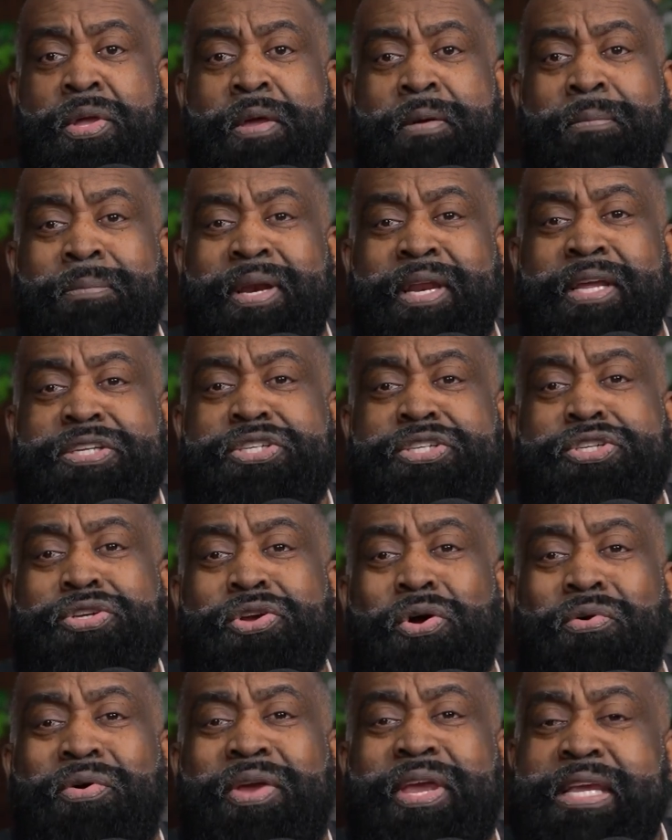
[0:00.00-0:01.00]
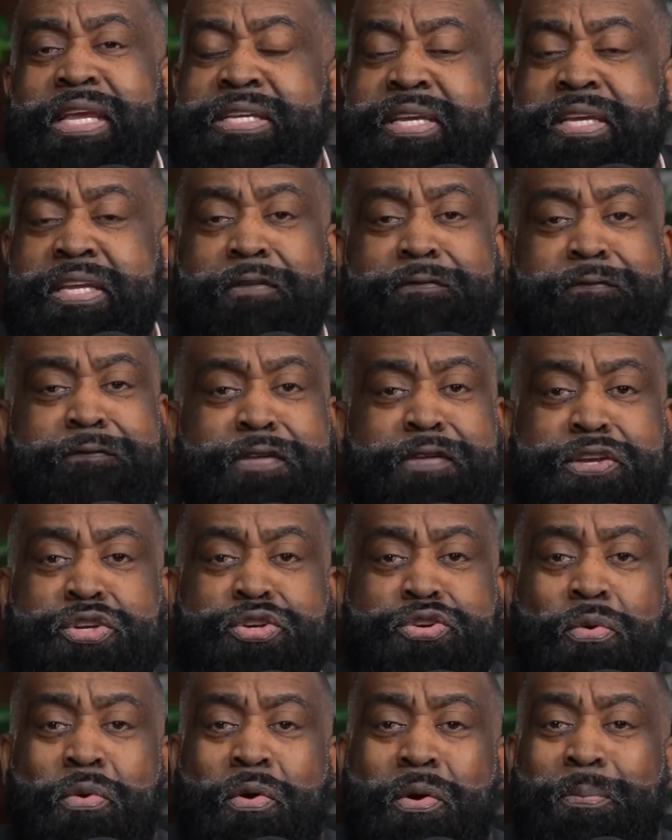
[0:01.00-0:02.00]
But it's so easy to fix
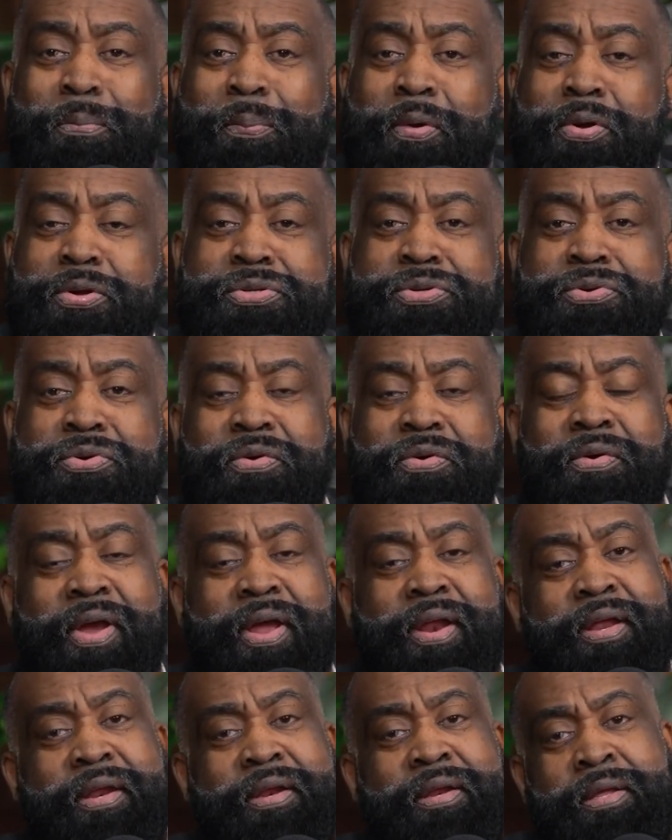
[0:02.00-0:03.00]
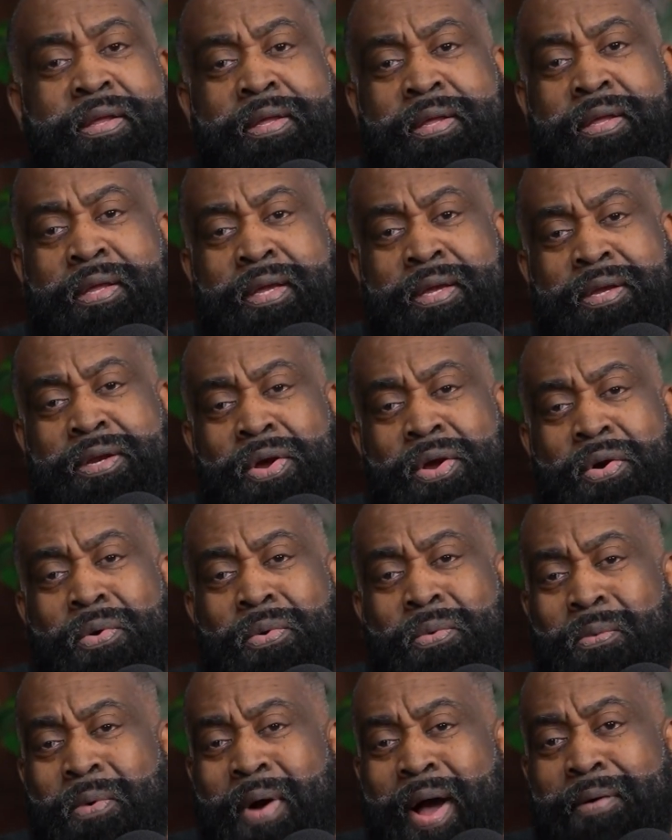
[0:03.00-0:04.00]
your own personal credit
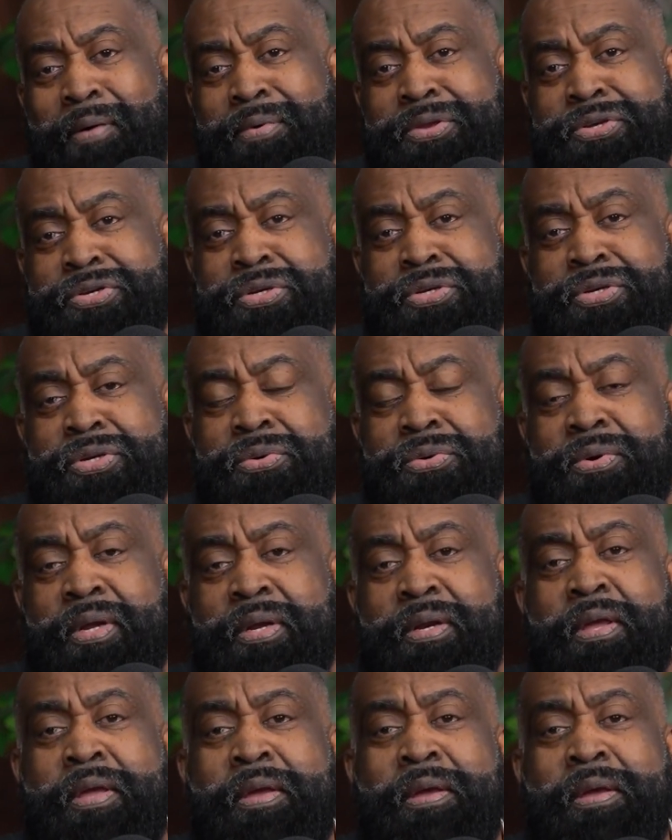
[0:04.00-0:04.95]
why would you do it?